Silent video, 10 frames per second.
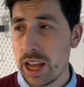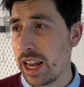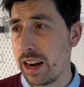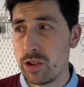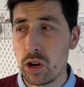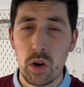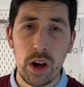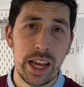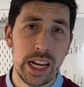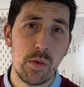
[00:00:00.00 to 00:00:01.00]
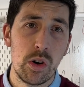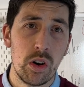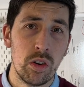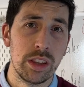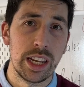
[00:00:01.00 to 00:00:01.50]
and I've not got anyone
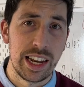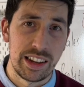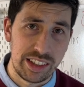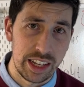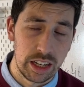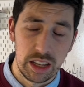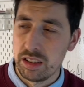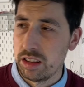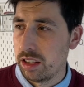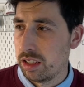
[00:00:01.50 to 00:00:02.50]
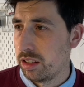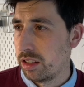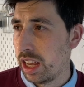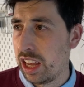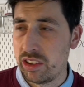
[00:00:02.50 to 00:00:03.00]
on the listing.
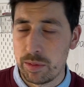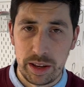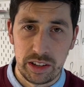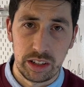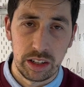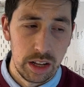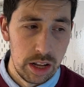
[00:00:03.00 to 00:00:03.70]
It is amazing.